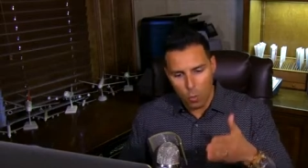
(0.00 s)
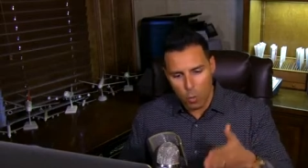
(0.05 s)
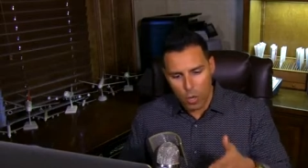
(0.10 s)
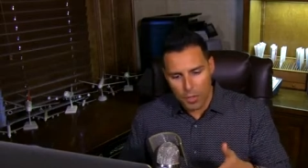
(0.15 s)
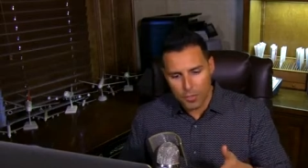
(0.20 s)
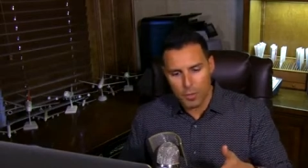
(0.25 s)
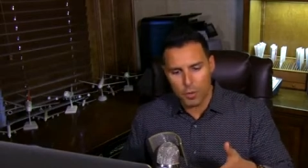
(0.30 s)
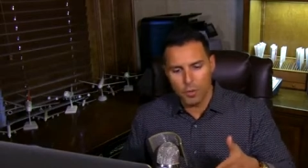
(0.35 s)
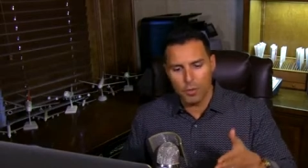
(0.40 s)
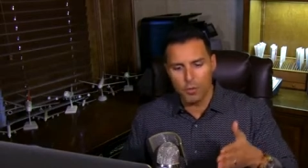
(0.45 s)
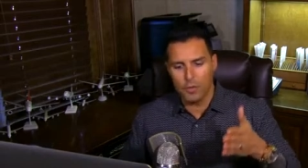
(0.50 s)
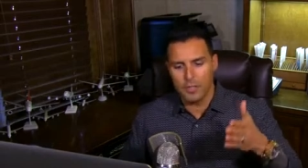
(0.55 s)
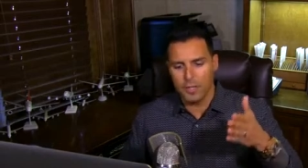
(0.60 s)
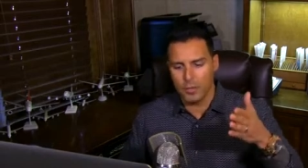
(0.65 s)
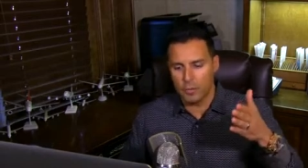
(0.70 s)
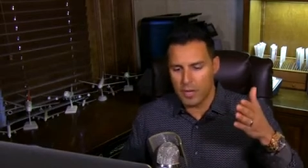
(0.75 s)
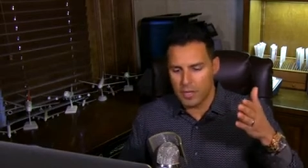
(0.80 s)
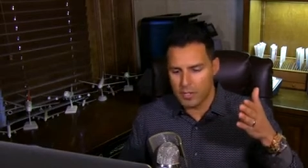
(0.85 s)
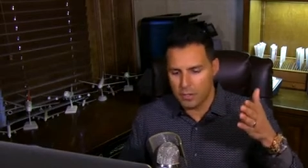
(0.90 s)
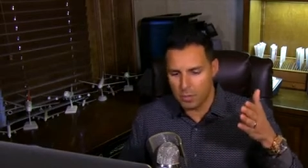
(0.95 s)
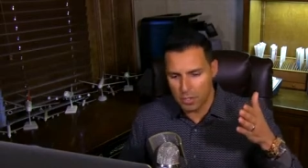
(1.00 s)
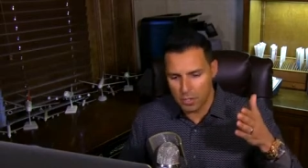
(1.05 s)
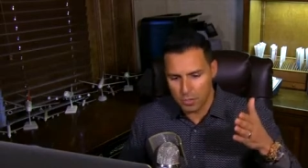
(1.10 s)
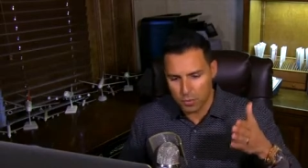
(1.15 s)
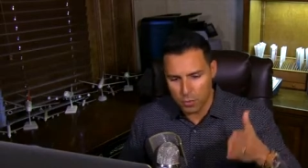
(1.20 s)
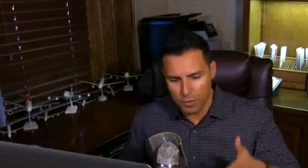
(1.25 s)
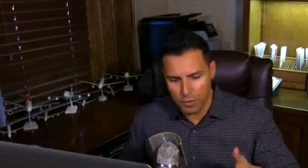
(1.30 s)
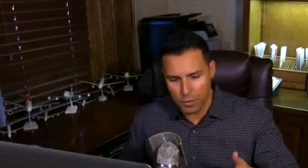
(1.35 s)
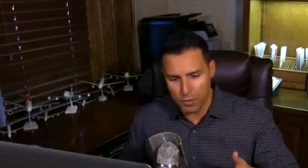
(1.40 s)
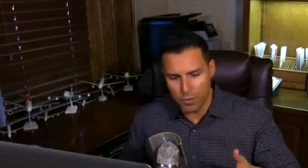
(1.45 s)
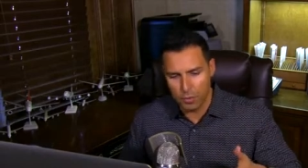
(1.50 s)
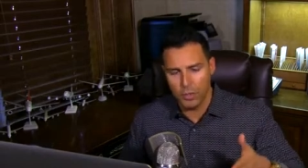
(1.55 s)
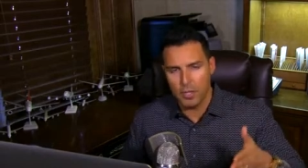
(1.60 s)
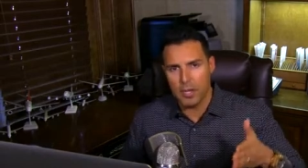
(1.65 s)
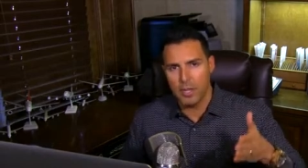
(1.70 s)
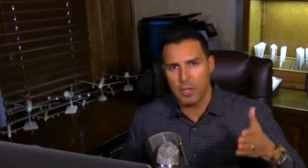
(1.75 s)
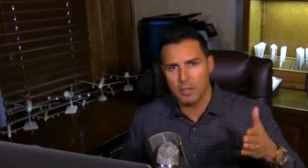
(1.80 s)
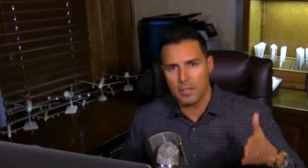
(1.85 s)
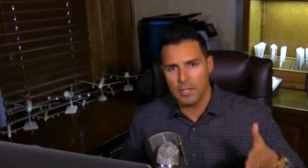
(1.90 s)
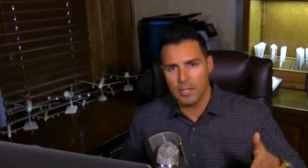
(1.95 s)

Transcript: what they're doing at restaurants, what they're doing here,